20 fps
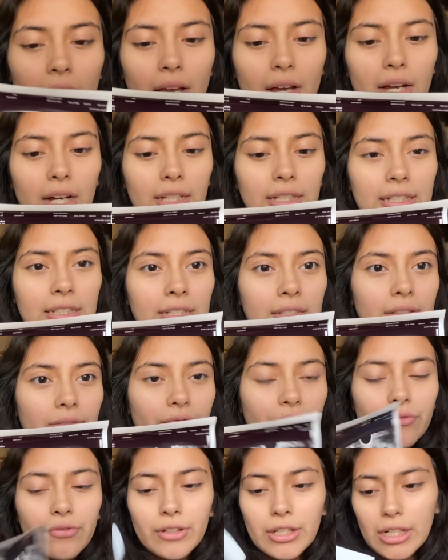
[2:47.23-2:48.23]
Uh, this is the
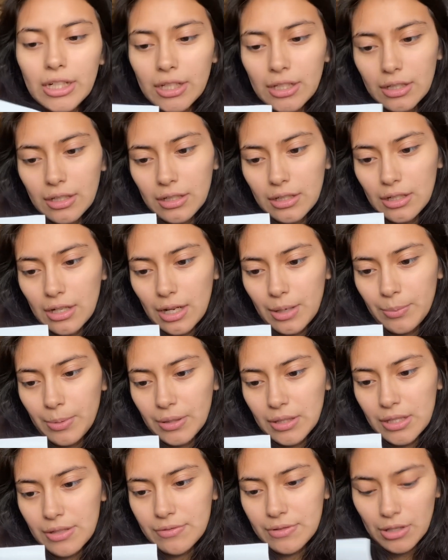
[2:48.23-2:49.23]
front I
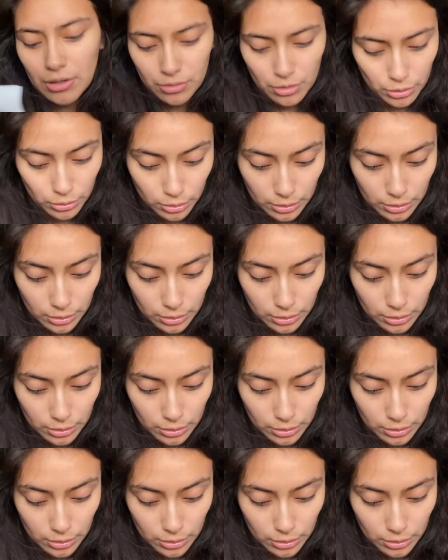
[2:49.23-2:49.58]
believe so. No,